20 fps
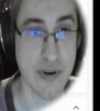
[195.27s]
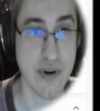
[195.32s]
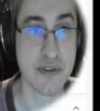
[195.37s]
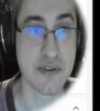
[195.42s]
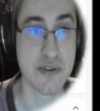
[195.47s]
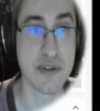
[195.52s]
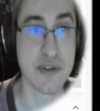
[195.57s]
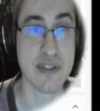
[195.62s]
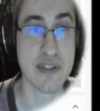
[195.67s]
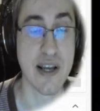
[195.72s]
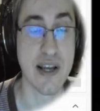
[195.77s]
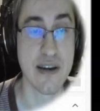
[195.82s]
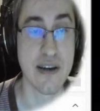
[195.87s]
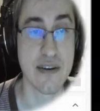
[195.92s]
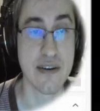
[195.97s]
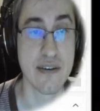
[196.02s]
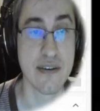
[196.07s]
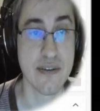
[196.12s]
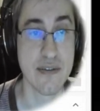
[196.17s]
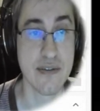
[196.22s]
Constructs
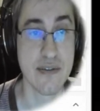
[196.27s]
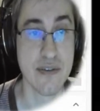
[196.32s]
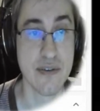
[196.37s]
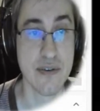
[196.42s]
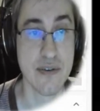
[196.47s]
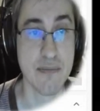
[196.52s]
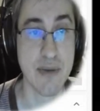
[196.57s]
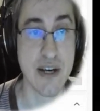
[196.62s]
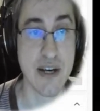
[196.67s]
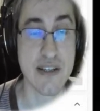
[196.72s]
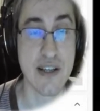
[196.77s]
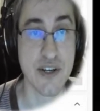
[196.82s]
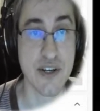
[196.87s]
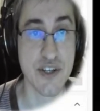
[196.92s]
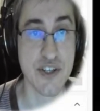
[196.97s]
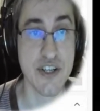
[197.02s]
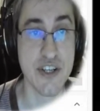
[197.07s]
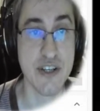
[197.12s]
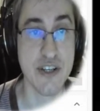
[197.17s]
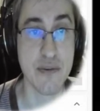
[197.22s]
like
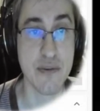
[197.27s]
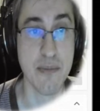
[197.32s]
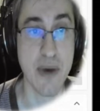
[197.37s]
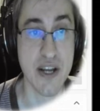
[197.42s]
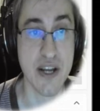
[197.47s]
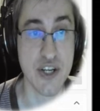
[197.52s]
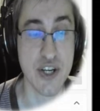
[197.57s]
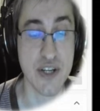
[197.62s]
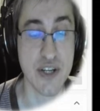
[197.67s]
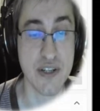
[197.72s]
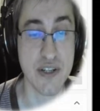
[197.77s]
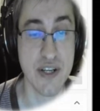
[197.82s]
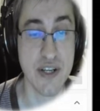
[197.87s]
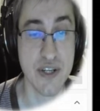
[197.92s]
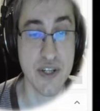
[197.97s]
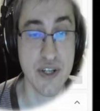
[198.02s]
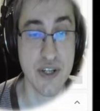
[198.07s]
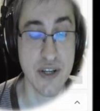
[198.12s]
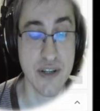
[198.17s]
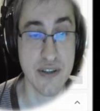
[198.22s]
\d to match a
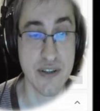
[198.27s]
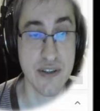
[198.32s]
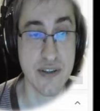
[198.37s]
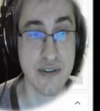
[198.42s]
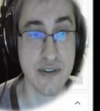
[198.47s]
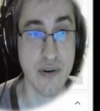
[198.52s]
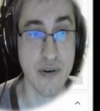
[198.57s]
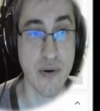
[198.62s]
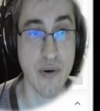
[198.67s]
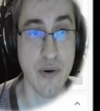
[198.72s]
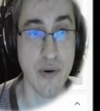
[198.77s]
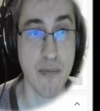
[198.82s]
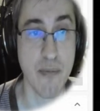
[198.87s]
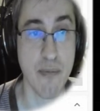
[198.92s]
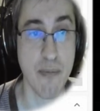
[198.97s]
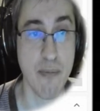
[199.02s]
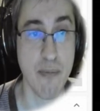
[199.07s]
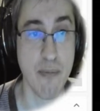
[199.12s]
digit, or